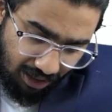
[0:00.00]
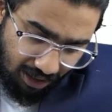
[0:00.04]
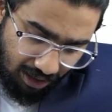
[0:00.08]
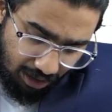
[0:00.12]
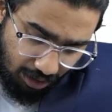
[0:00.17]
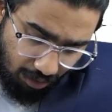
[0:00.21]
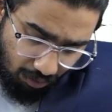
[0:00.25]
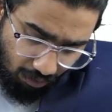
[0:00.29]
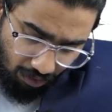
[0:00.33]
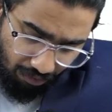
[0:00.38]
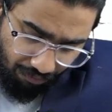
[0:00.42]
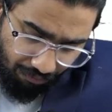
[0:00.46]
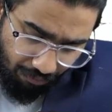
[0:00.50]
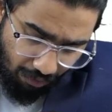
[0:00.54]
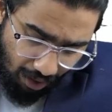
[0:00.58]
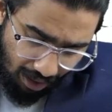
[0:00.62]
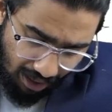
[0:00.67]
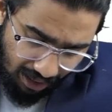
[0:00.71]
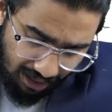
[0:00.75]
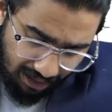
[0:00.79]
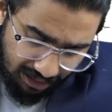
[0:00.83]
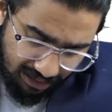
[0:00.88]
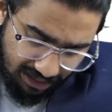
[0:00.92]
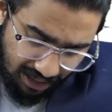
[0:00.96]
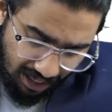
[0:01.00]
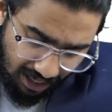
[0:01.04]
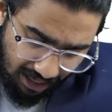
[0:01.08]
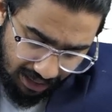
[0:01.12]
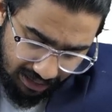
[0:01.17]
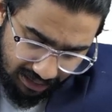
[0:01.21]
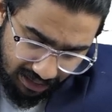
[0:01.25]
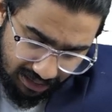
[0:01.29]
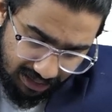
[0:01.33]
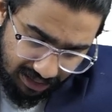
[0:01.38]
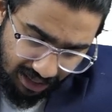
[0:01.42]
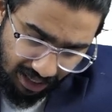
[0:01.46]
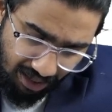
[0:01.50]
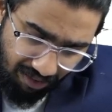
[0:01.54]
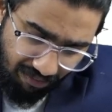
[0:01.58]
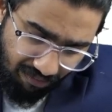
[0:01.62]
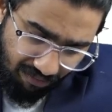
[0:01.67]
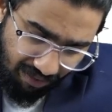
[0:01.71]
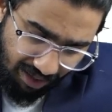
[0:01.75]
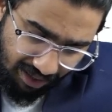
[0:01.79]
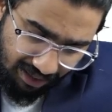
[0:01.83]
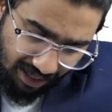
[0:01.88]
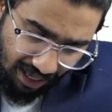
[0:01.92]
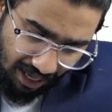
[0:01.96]
if you are understanding the same
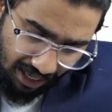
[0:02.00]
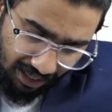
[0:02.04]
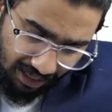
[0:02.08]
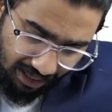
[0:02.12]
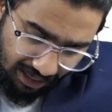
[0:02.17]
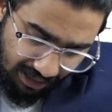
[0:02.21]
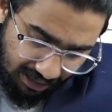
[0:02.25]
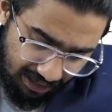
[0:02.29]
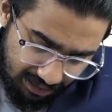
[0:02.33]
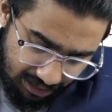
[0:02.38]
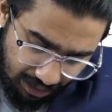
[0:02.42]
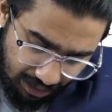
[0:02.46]
way that it is